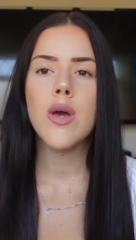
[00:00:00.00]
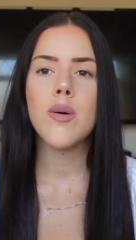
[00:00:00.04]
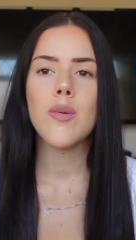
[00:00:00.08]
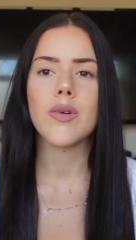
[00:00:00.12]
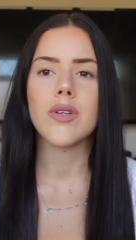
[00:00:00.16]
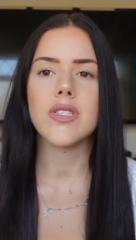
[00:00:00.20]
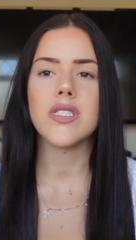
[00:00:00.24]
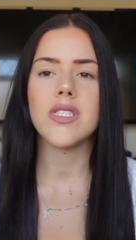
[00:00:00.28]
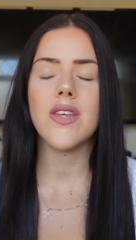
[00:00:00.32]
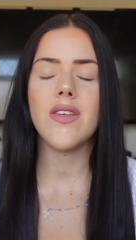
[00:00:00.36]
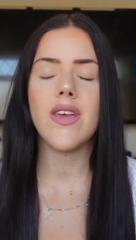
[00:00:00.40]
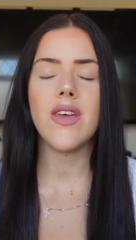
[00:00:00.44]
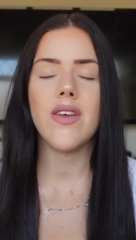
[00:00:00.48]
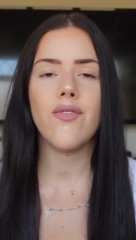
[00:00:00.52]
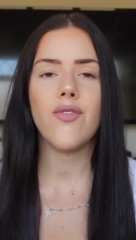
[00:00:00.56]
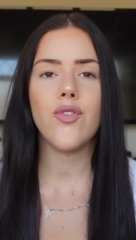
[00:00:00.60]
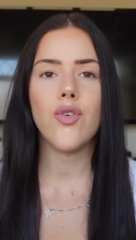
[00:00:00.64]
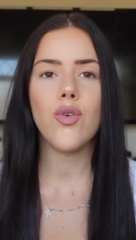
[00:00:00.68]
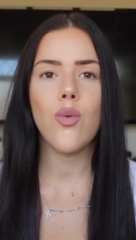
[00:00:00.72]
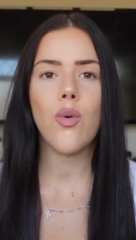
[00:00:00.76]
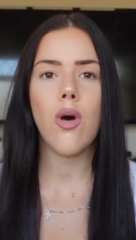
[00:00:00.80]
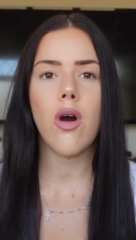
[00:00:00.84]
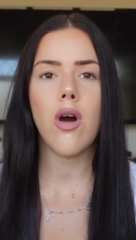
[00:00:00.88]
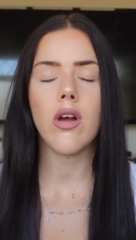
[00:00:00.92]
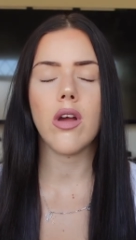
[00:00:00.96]
Because if
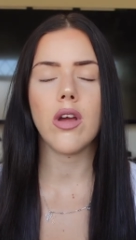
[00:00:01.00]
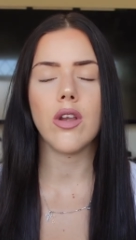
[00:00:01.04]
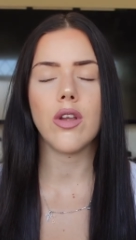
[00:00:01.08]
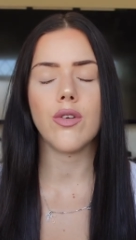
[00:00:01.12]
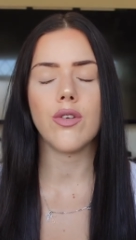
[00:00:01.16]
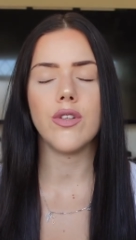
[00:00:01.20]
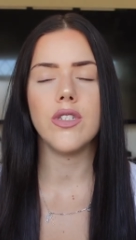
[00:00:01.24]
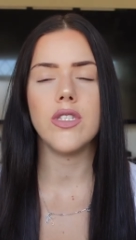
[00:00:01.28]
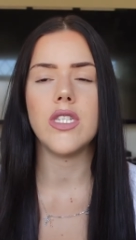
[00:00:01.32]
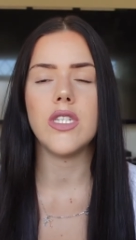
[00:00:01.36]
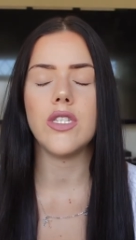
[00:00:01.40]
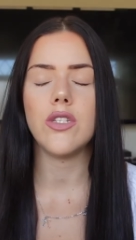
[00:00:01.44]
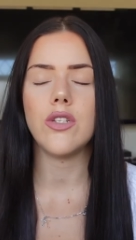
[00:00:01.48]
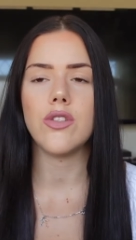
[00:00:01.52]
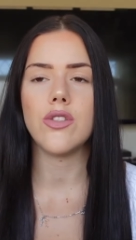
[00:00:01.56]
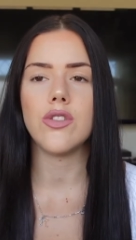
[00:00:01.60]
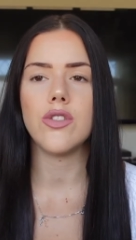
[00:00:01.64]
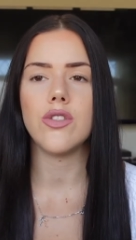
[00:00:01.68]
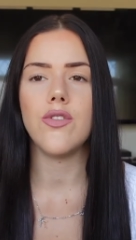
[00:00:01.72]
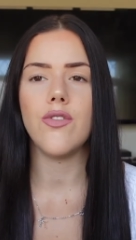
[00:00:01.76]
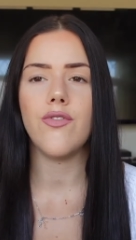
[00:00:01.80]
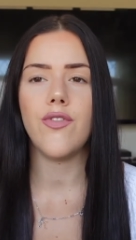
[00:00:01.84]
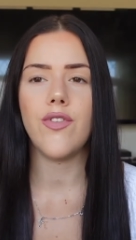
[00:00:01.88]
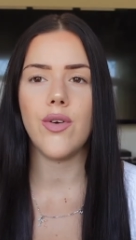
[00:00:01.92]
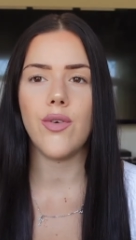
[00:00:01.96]
you are going to continue
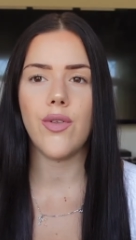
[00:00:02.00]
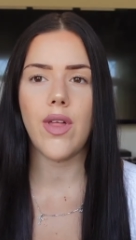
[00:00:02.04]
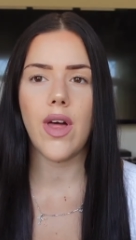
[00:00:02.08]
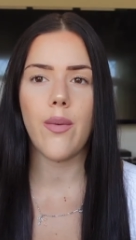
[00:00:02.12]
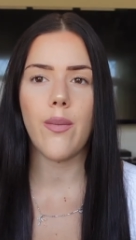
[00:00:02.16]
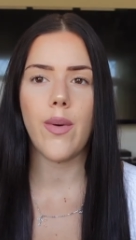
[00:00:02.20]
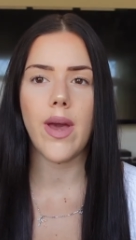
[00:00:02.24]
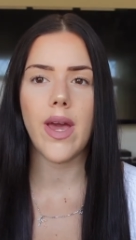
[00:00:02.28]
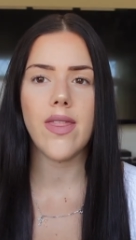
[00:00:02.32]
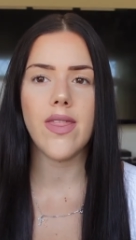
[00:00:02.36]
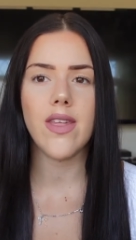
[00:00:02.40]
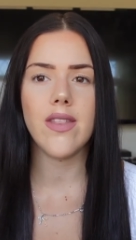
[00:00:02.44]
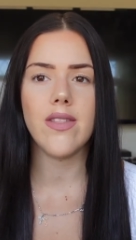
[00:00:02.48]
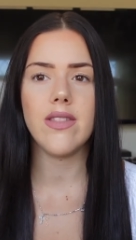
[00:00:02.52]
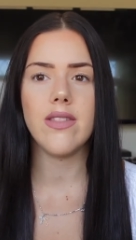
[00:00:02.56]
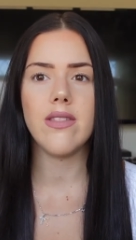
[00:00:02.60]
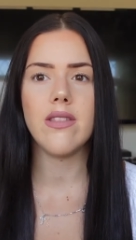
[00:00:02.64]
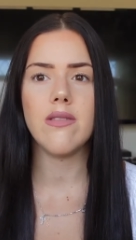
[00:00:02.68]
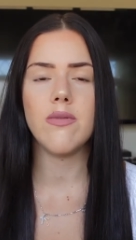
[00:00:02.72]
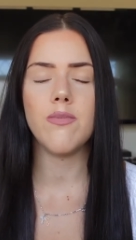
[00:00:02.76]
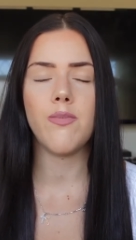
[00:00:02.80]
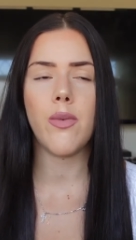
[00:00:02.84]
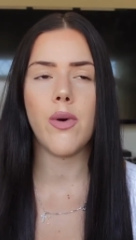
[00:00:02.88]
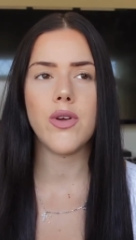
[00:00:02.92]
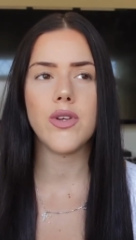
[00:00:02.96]
to feel that way, then
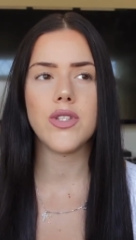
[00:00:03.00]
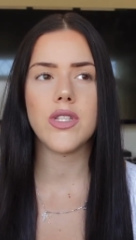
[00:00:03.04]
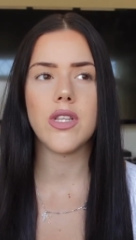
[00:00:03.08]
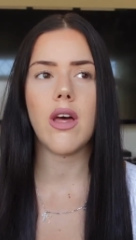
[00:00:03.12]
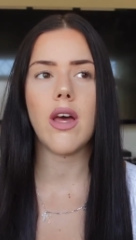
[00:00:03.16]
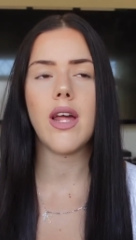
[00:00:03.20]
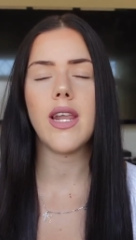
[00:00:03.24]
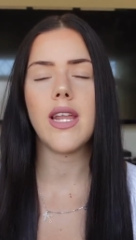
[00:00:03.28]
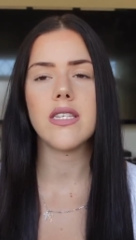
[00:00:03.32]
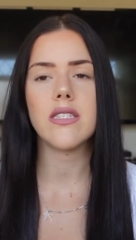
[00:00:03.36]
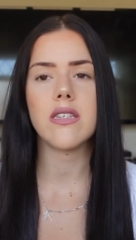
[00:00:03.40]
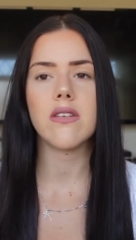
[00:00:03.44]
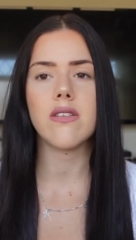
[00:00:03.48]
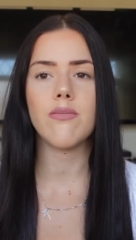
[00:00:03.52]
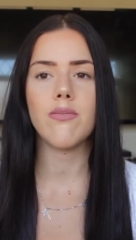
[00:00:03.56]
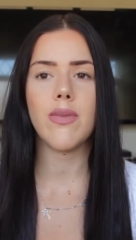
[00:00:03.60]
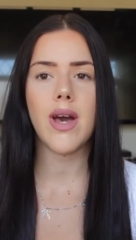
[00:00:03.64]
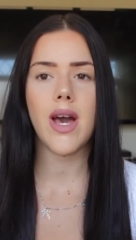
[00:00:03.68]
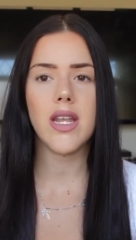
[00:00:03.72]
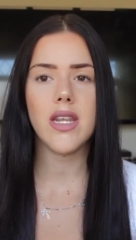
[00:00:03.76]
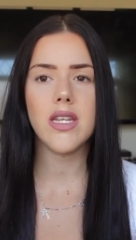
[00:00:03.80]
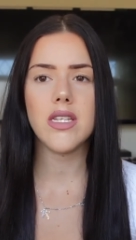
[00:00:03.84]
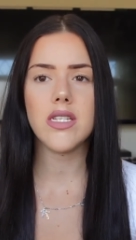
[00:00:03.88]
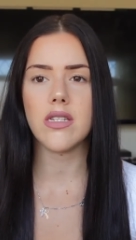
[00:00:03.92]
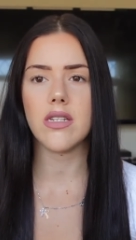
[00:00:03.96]
most likely something
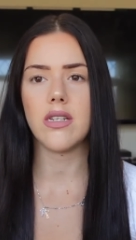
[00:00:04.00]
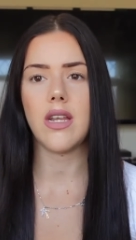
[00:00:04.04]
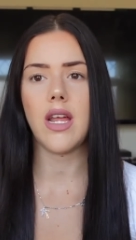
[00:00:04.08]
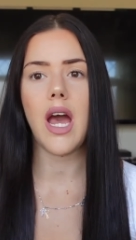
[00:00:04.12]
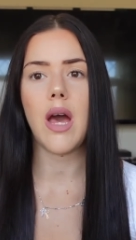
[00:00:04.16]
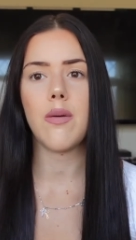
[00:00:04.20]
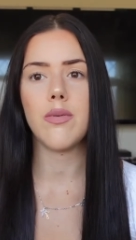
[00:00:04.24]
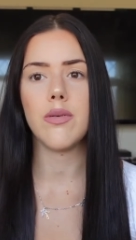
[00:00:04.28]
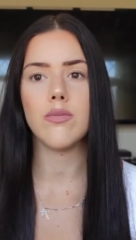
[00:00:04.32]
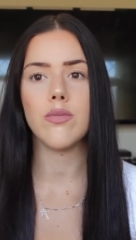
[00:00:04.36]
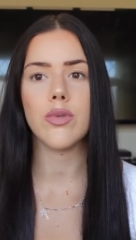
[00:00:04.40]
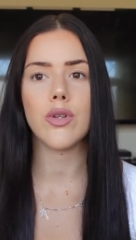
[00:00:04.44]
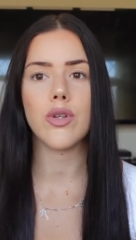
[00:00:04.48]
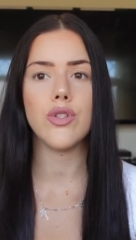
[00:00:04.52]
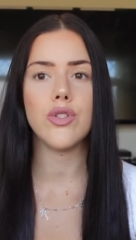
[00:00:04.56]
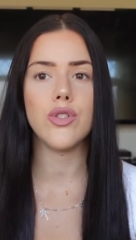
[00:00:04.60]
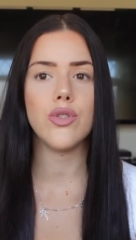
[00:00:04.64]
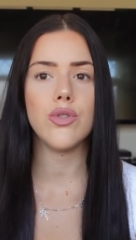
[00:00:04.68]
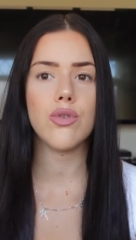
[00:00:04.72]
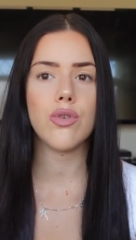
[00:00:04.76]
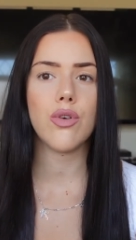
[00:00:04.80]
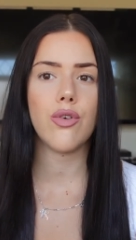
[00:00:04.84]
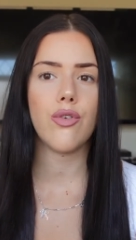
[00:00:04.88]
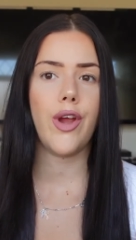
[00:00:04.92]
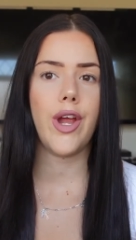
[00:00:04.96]
bad is going to happen because
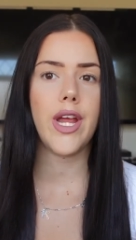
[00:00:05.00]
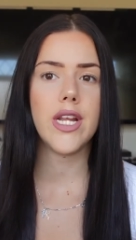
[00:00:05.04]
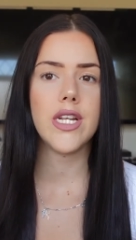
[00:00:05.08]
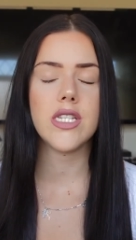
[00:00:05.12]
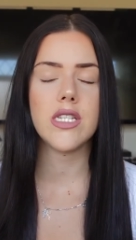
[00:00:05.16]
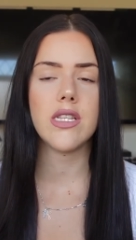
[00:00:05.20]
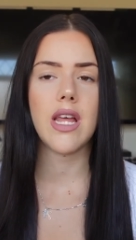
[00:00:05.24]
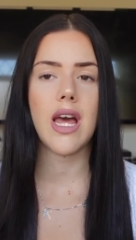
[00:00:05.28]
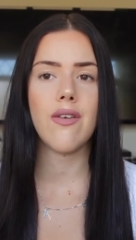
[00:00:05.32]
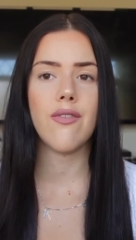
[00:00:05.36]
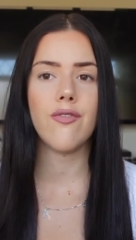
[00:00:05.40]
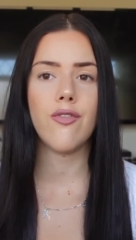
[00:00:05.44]
you're creating that